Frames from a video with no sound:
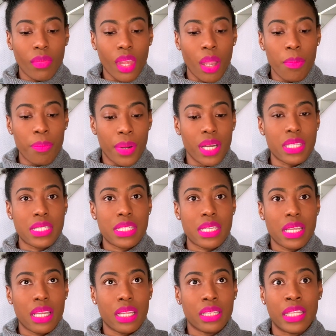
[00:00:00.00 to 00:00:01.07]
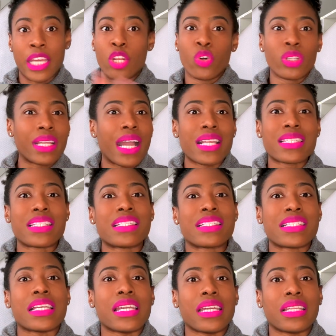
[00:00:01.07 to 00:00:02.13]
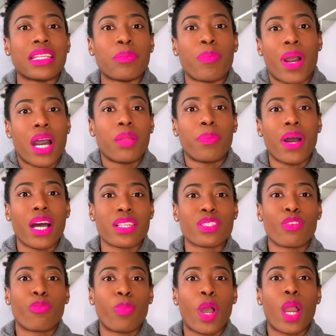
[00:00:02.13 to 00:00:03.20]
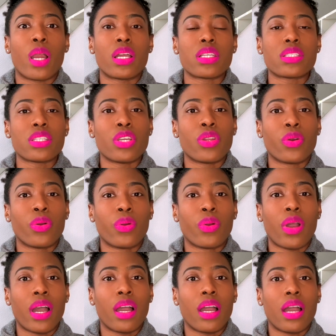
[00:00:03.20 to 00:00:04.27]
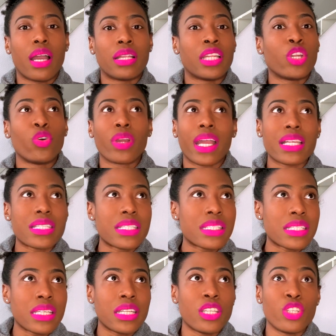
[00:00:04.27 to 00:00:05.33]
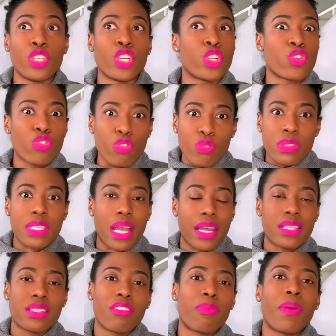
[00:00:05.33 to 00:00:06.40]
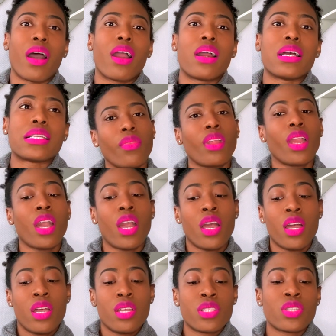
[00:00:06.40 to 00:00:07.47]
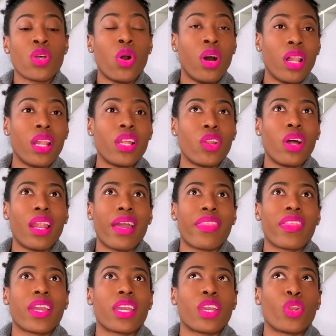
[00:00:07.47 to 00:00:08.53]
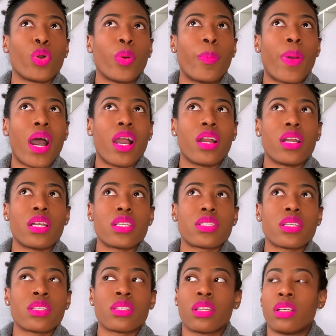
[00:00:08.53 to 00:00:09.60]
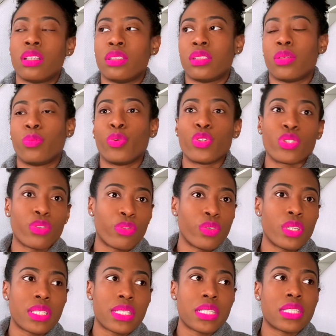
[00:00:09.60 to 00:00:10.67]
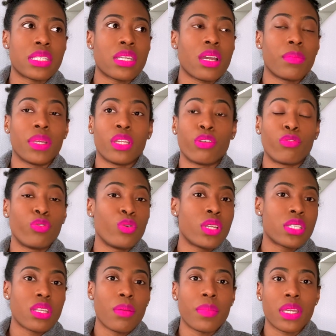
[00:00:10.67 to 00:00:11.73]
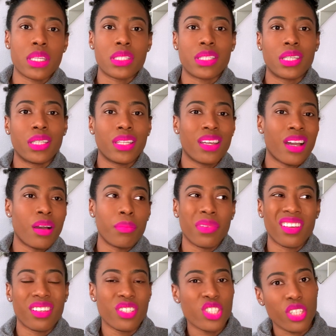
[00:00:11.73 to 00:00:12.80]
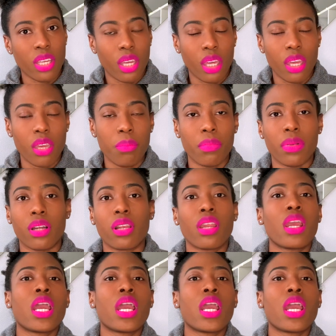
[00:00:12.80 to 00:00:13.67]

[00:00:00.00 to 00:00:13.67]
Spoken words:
but they don't get to see the bad parts of Paris, you know. They don't get to see the true sides of Paris. So all in all, I think, you know, Paris is a beautiful city. I mean, the food is amazing, the ambience shaky, but